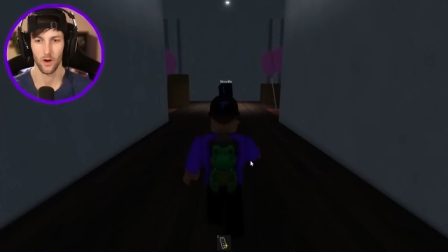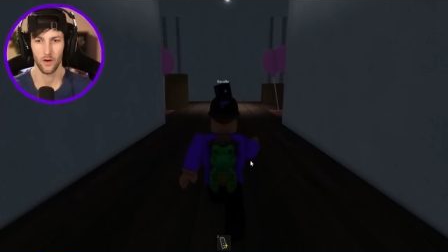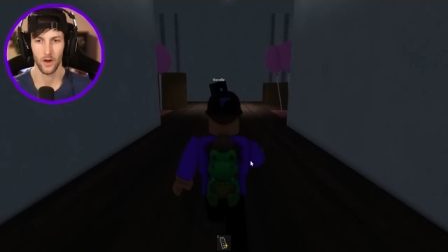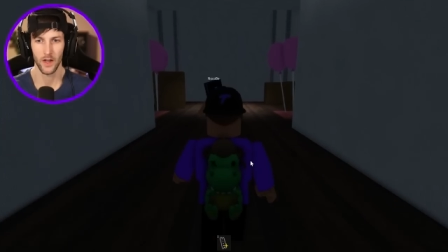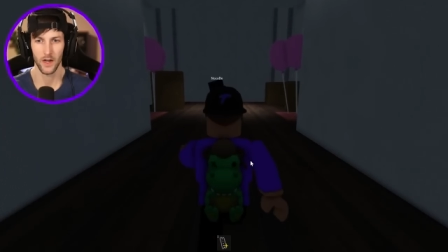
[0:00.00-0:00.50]
All
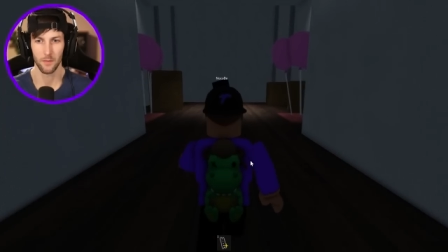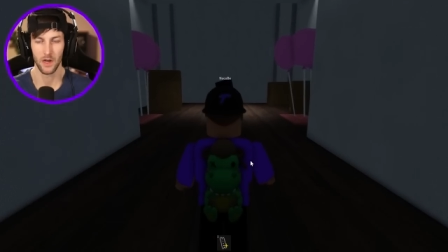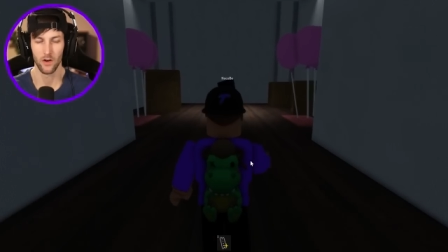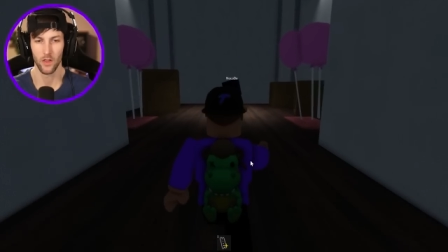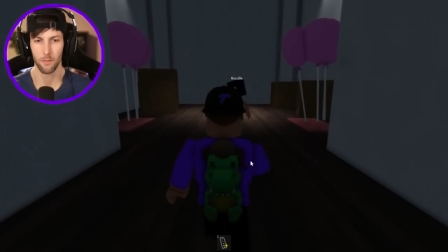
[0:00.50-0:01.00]
right, I'm
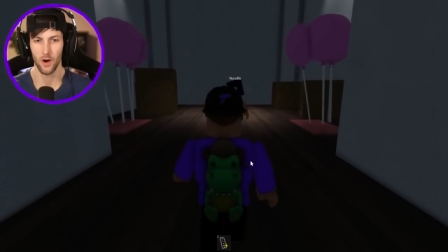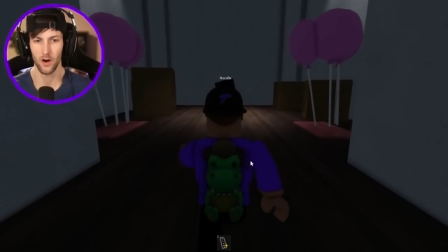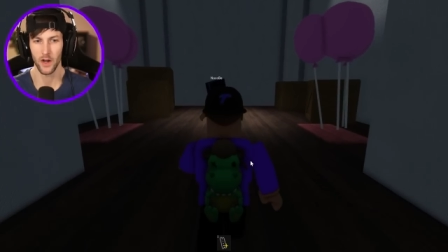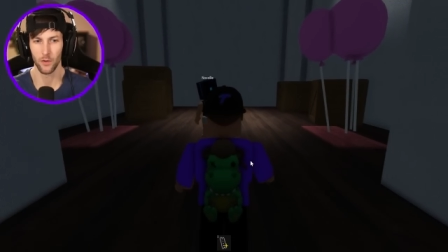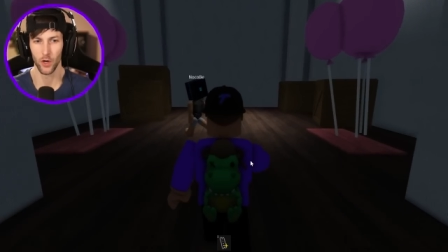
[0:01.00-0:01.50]
here in the
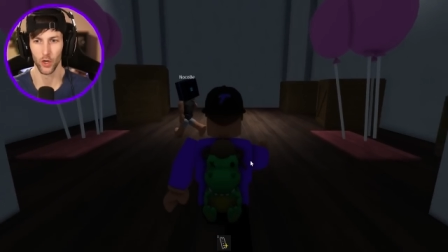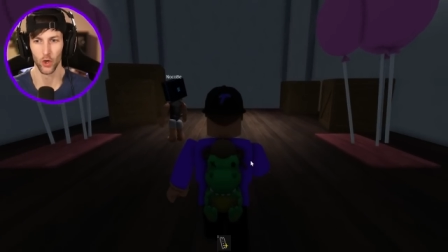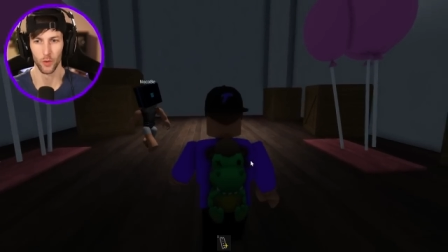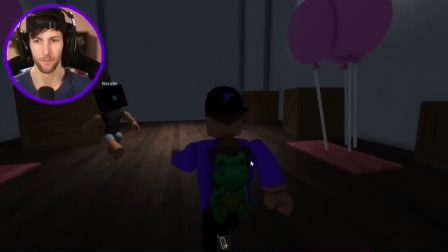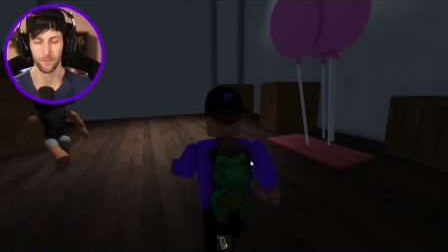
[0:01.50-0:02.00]
party
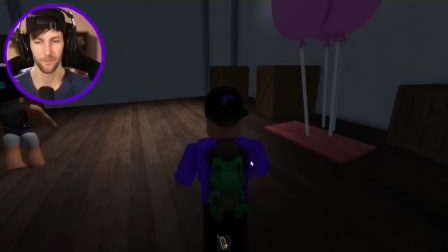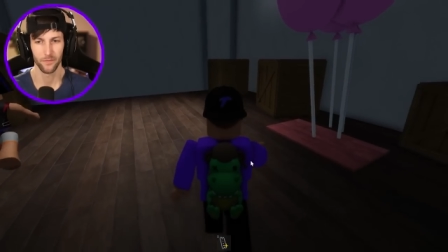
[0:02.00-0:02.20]
room.